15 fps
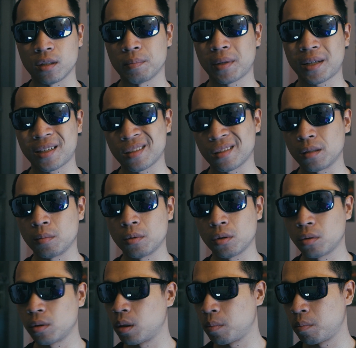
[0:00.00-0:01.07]
possible
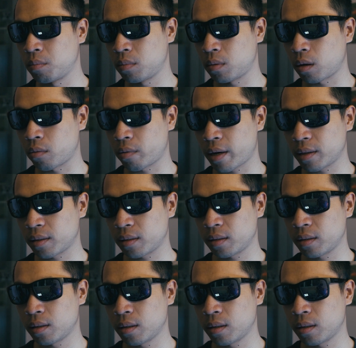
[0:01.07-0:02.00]
ProRes